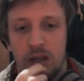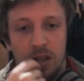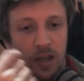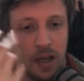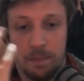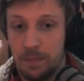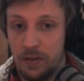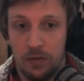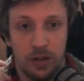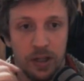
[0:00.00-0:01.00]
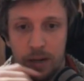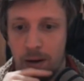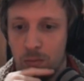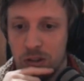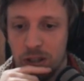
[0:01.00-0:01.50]
Yeah, if you can come
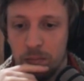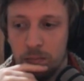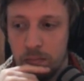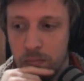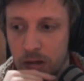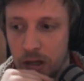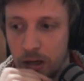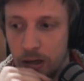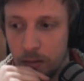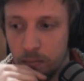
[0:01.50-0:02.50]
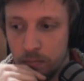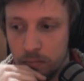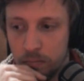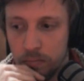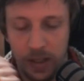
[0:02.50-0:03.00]
up with something,
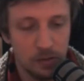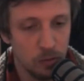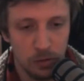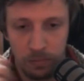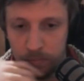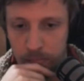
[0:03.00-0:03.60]
that's awesome.